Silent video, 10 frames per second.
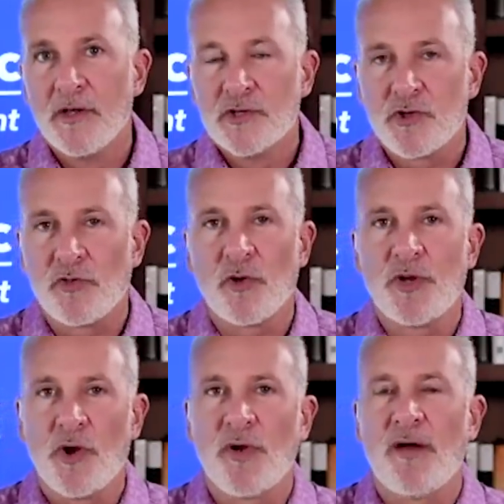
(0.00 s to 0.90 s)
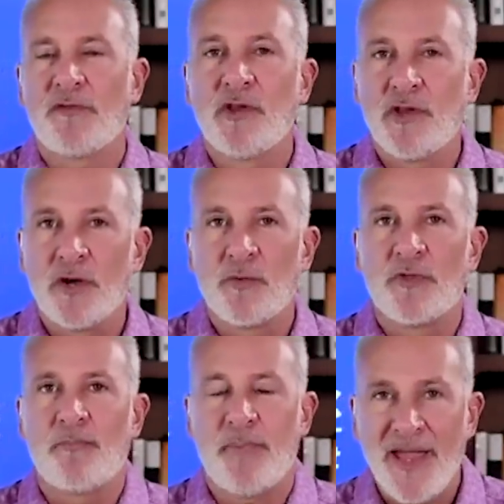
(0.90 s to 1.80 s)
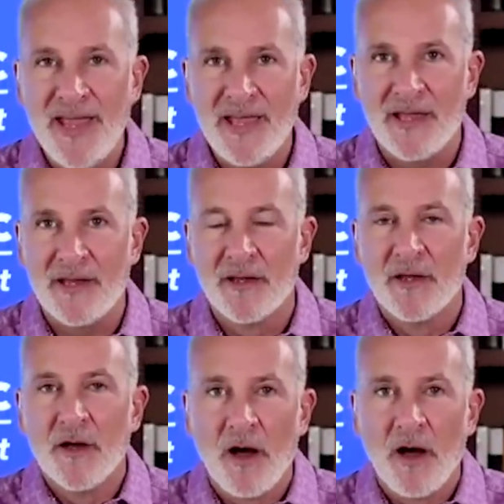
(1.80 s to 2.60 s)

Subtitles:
so that we don't have to deal with the pain